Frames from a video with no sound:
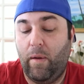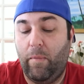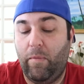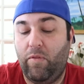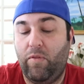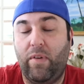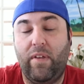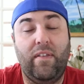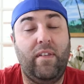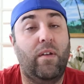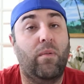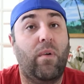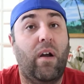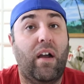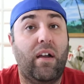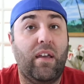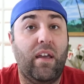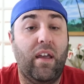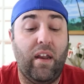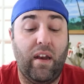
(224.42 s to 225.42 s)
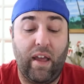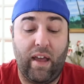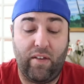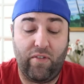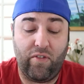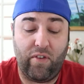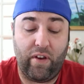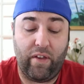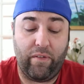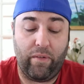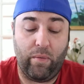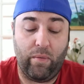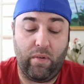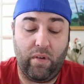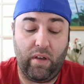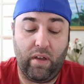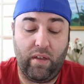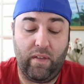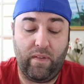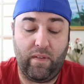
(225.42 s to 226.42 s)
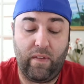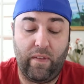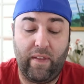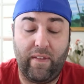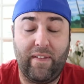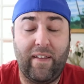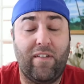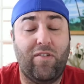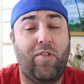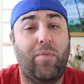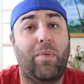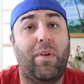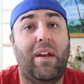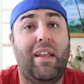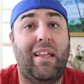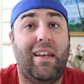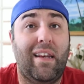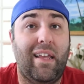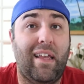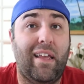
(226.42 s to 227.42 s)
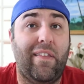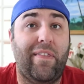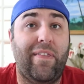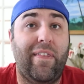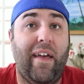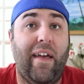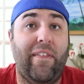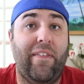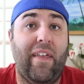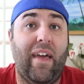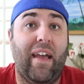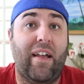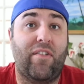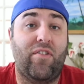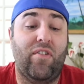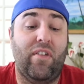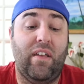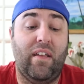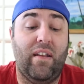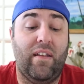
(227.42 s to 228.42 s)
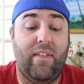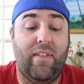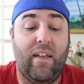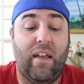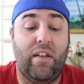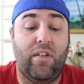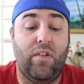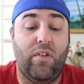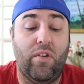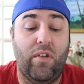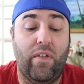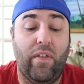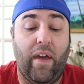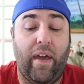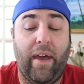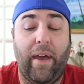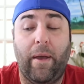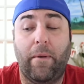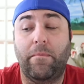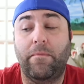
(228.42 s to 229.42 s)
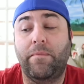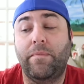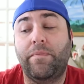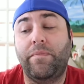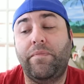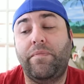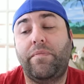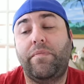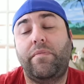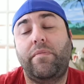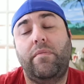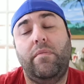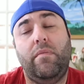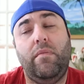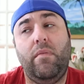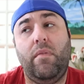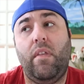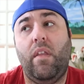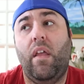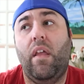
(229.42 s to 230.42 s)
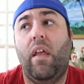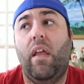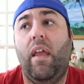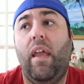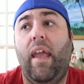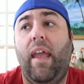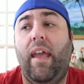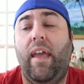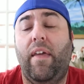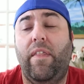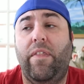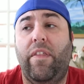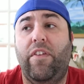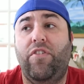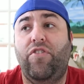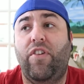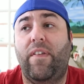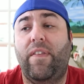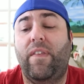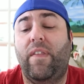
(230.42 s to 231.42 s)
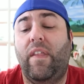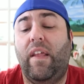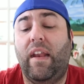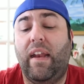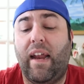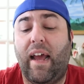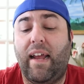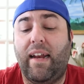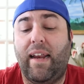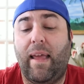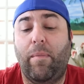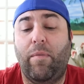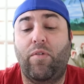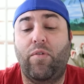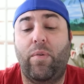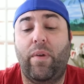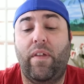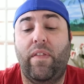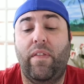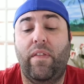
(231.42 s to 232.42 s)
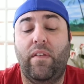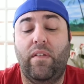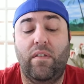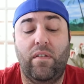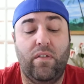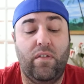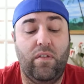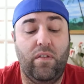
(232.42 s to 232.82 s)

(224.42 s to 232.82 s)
between Team Rocket and Ash and everyone. So that's actually pretty neat that they actually decided to do that. And the, just the dynamic between the